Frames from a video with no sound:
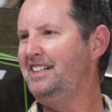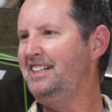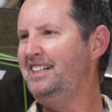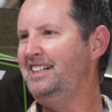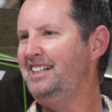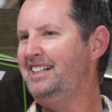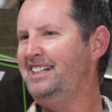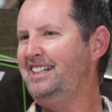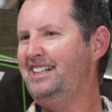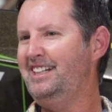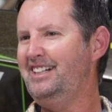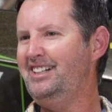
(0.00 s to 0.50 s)
mm
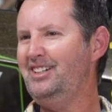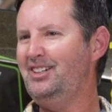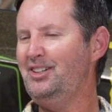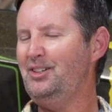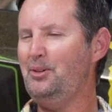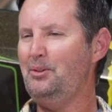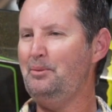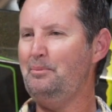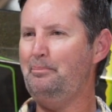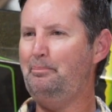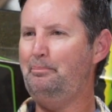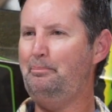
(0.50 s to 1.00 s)
-hmm.
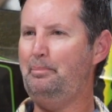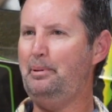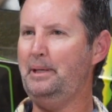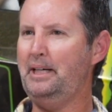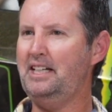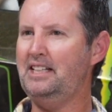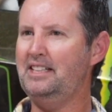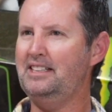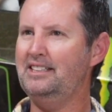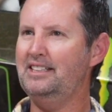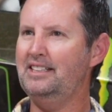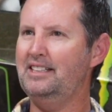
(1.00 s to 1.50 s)

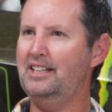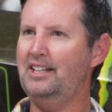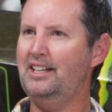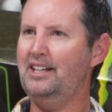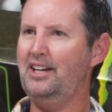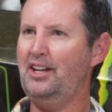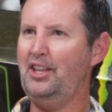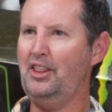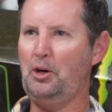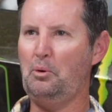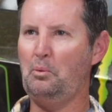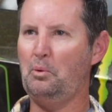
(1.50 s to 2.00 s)
but
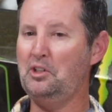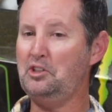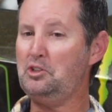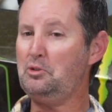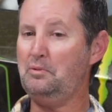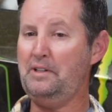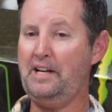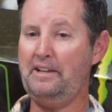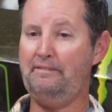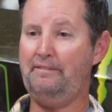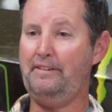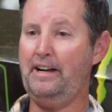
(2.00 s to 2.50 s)
their
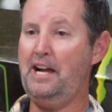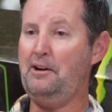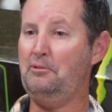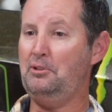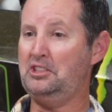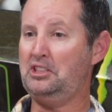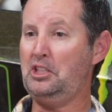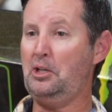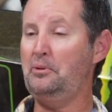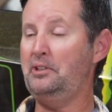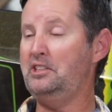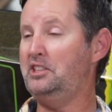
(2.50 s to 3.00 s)
125
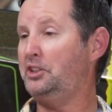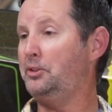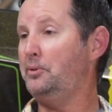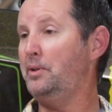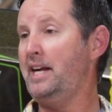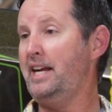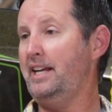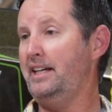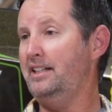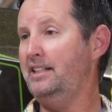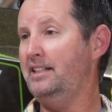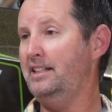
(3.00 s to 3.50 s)
was always
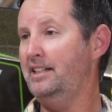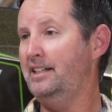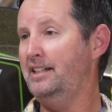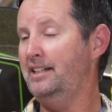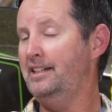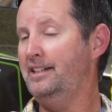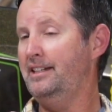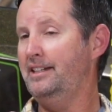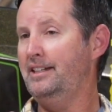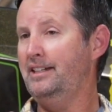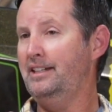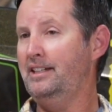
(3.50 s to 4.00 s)
great.
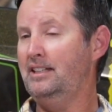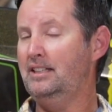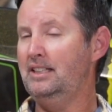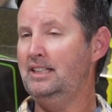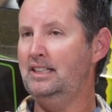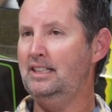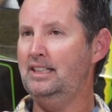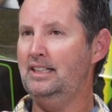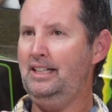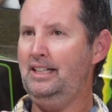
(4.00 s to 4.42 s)
Yeah